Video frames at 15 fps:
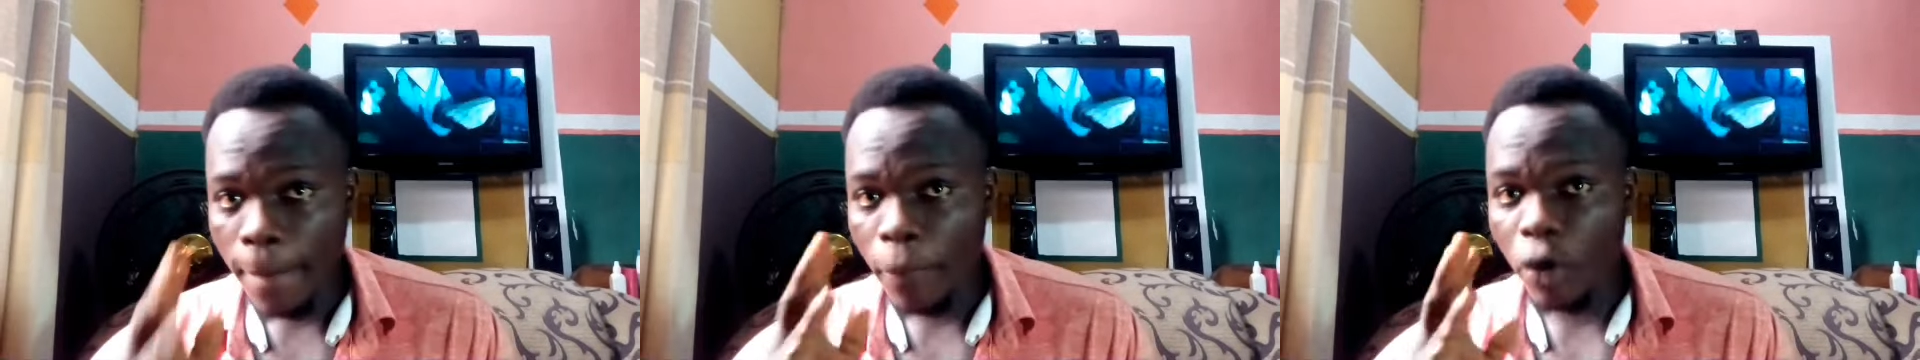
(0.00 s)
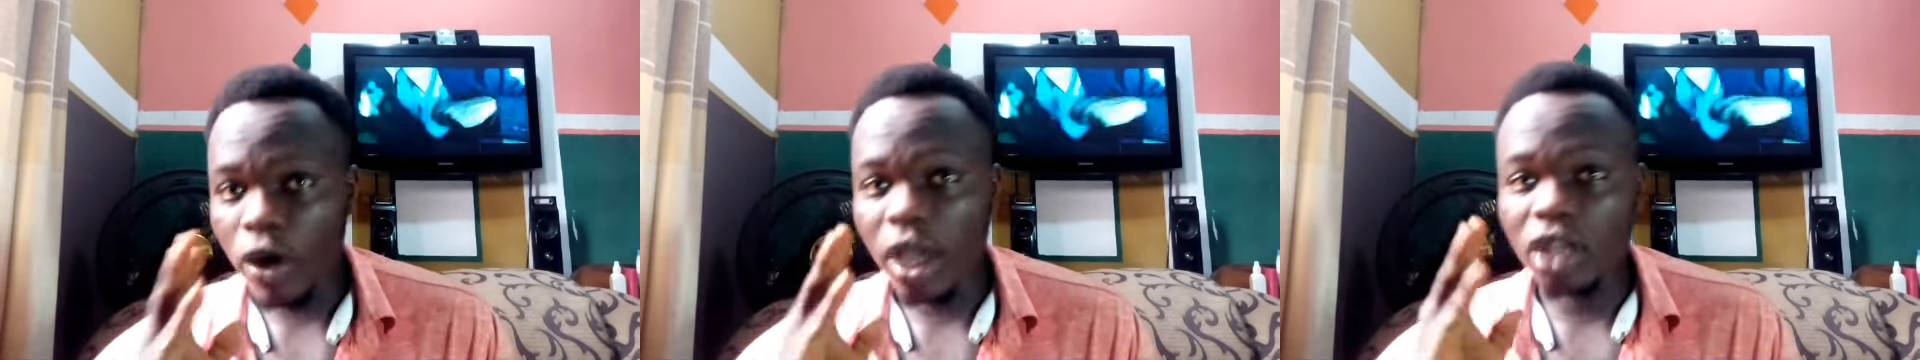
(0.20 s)

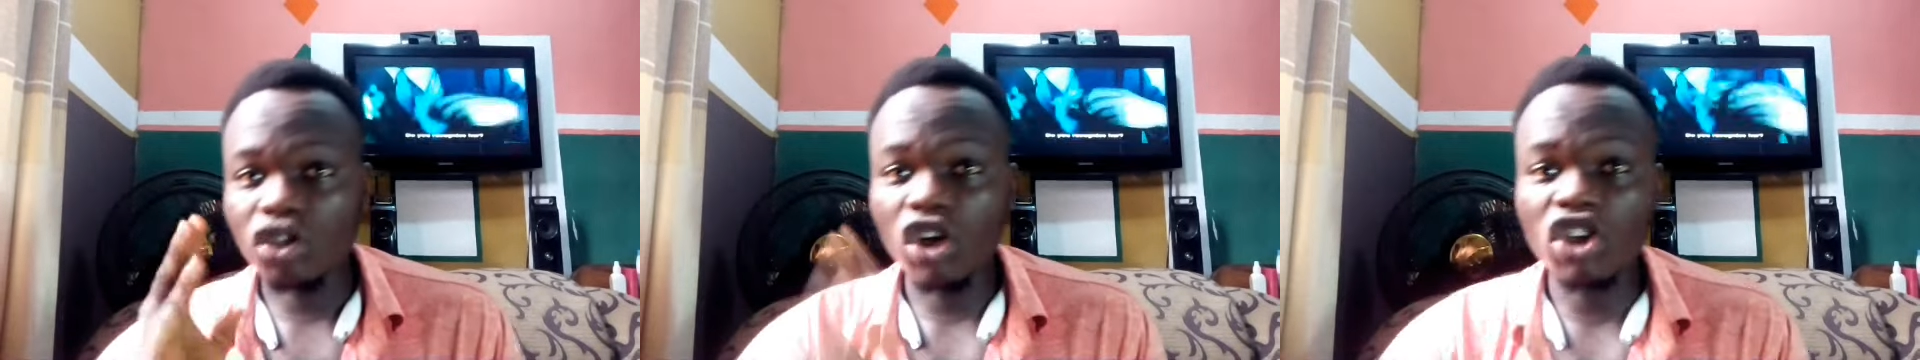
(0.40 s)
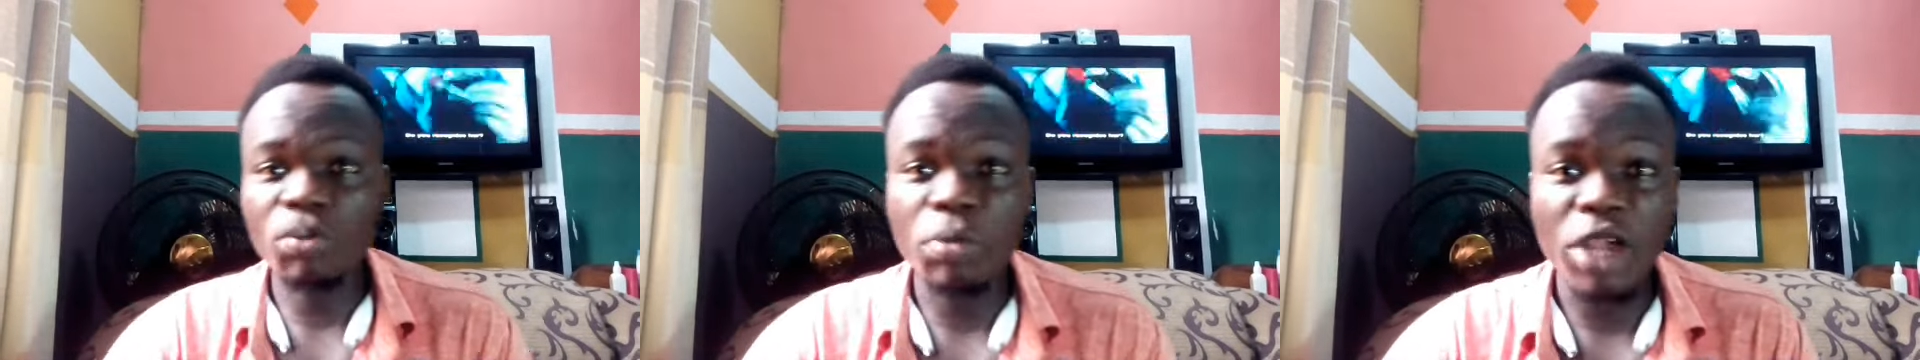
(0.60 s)
But hey,
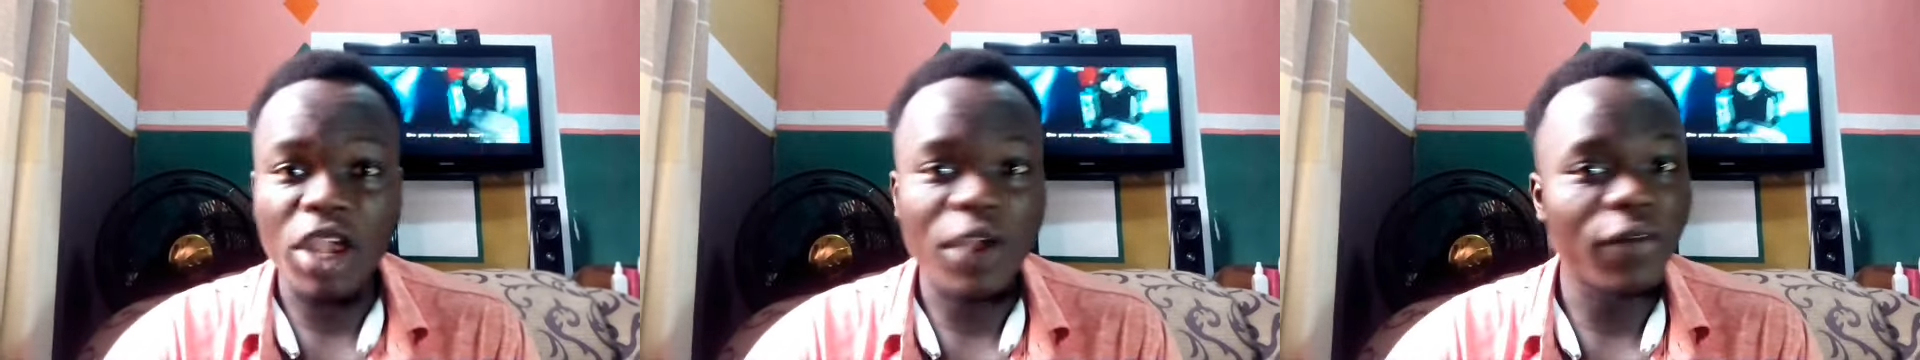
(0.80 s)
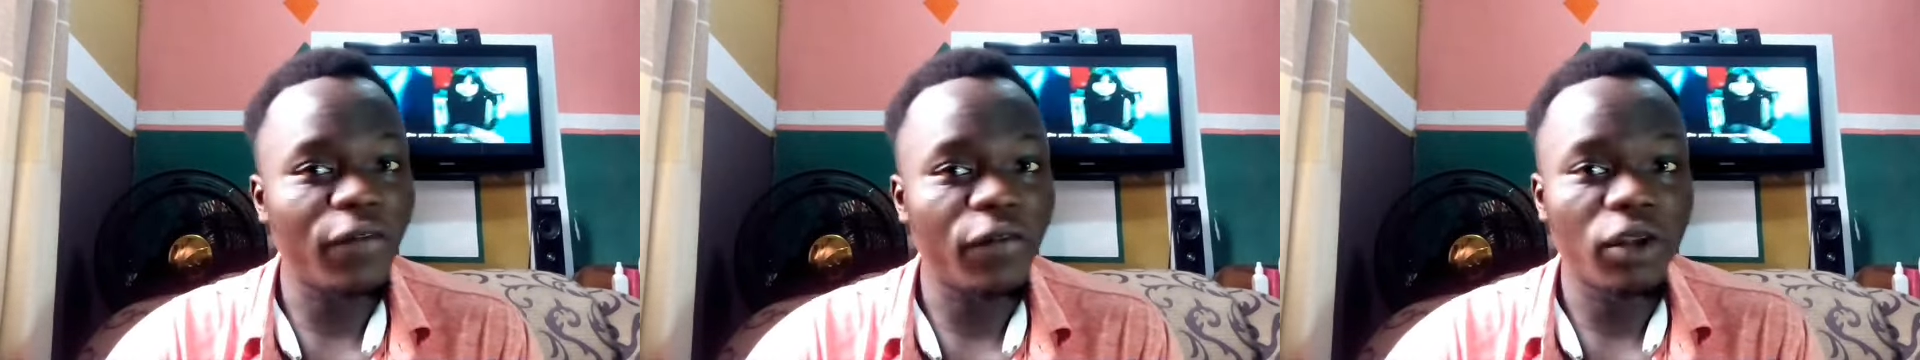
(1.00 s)
trust me,
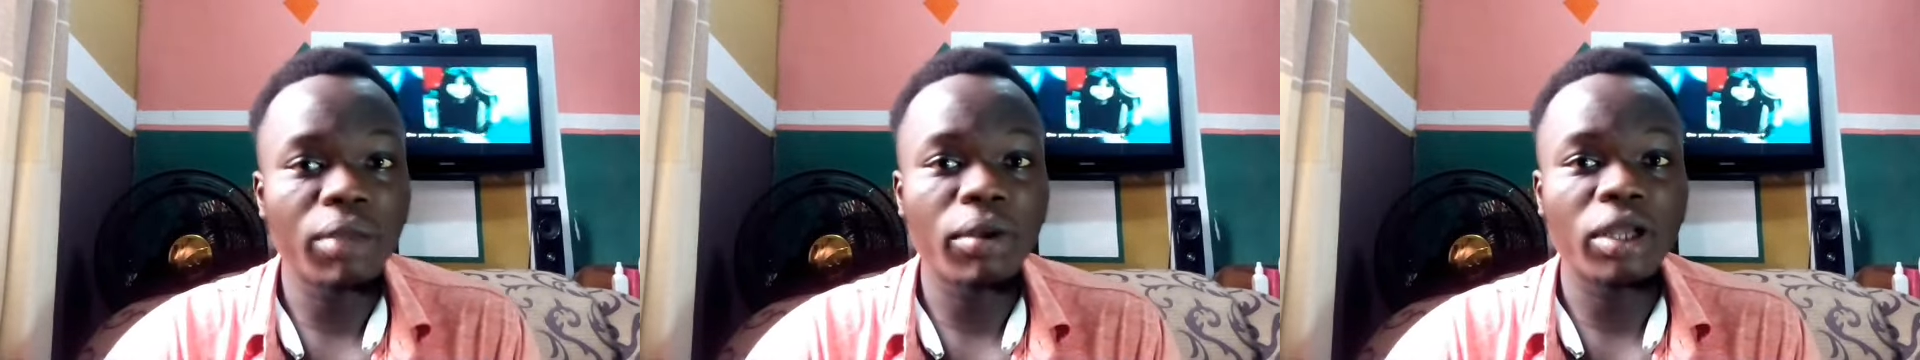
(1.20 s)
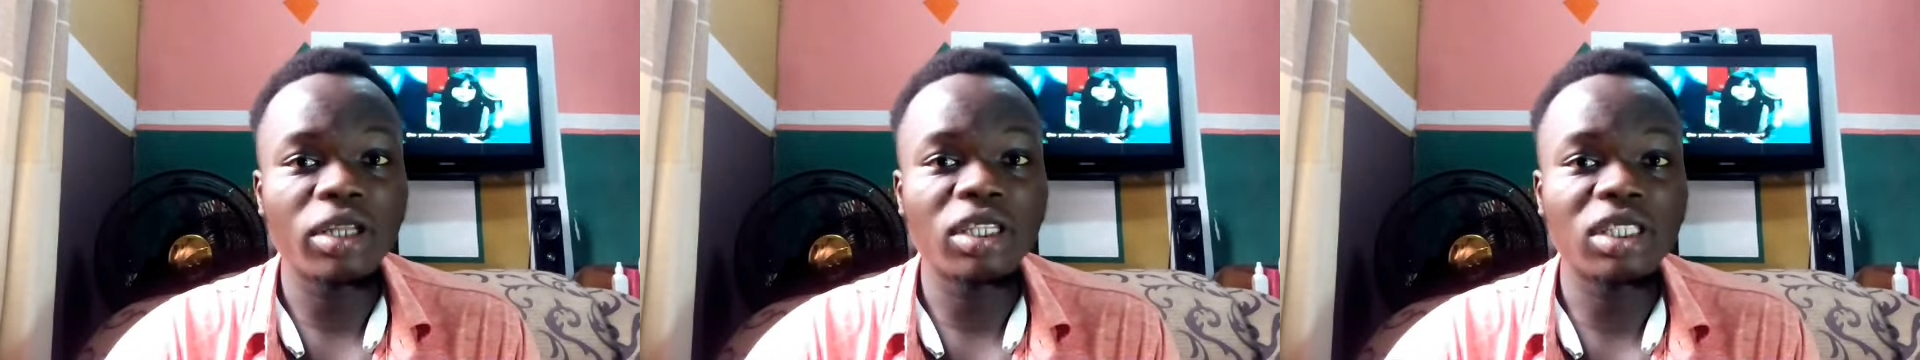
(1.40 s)
if you
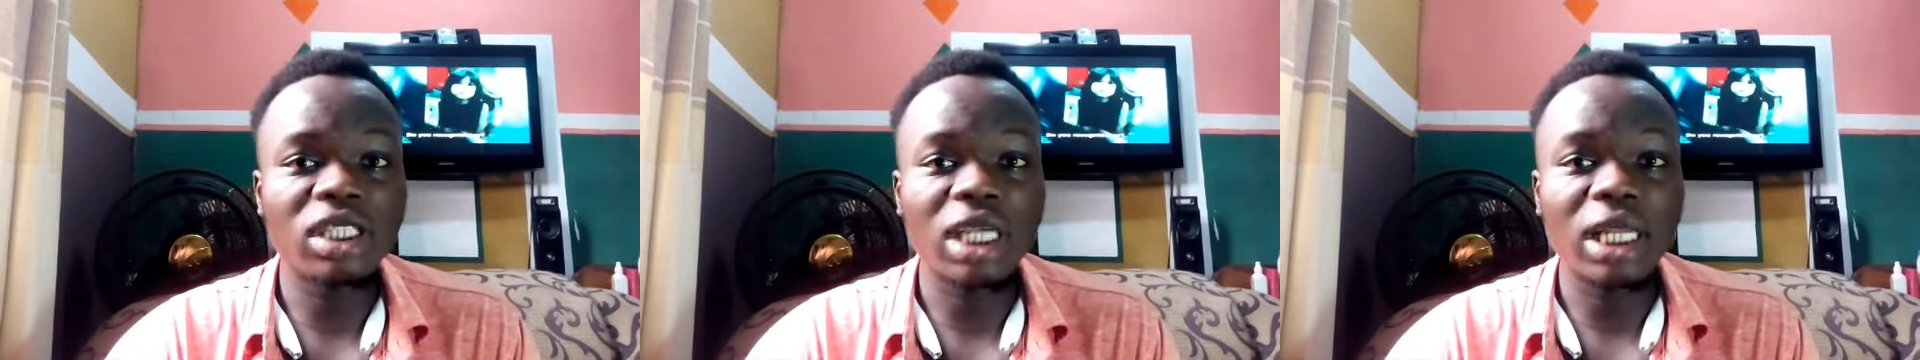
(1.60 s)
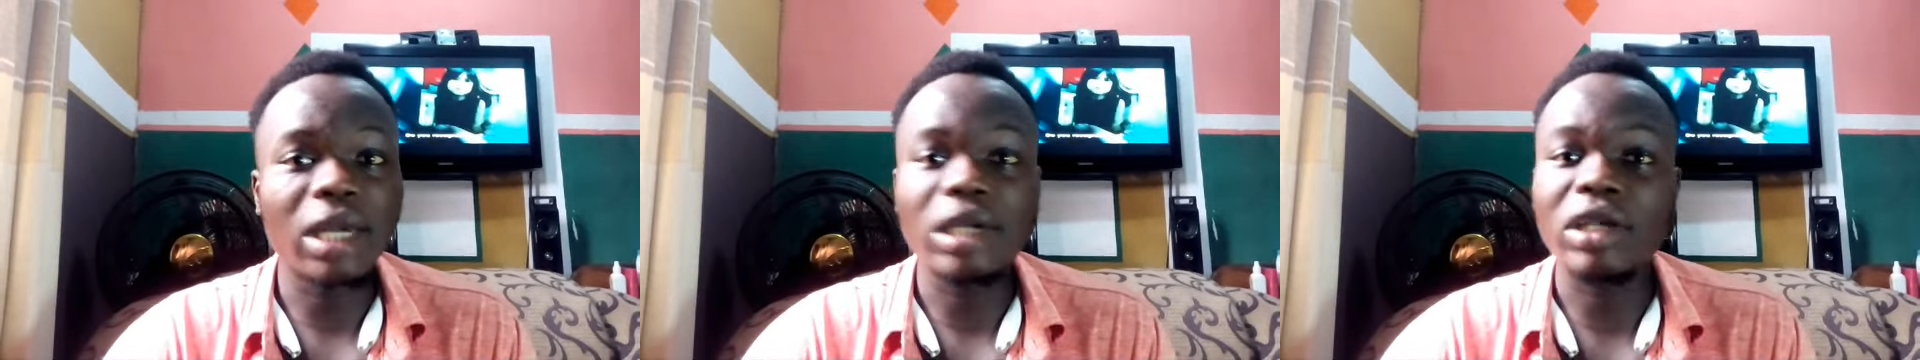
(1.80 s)
follow me on this
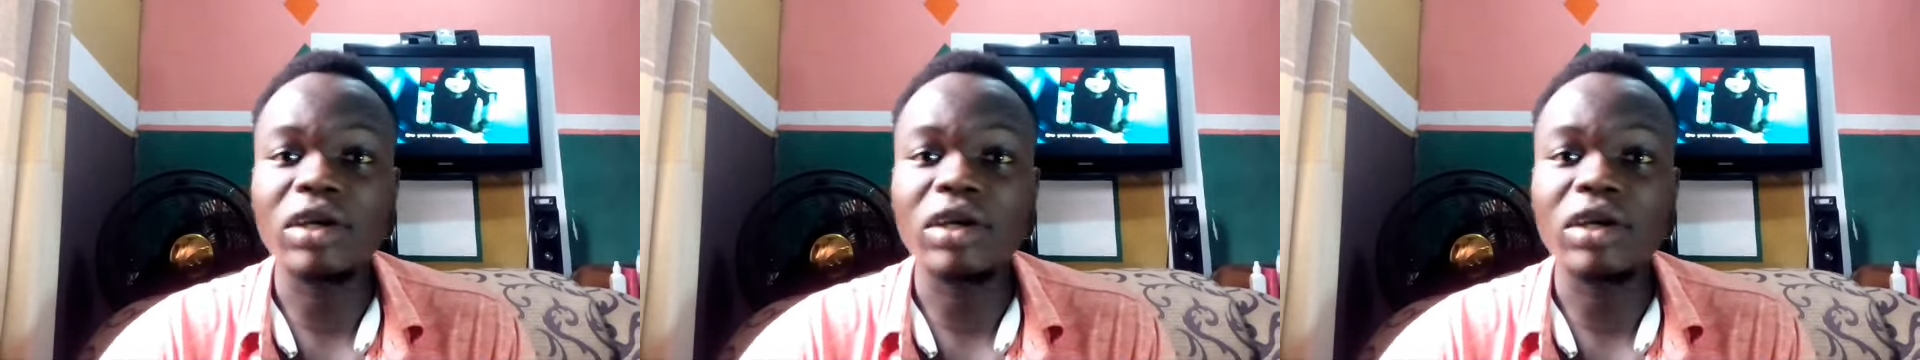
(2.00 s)
channel,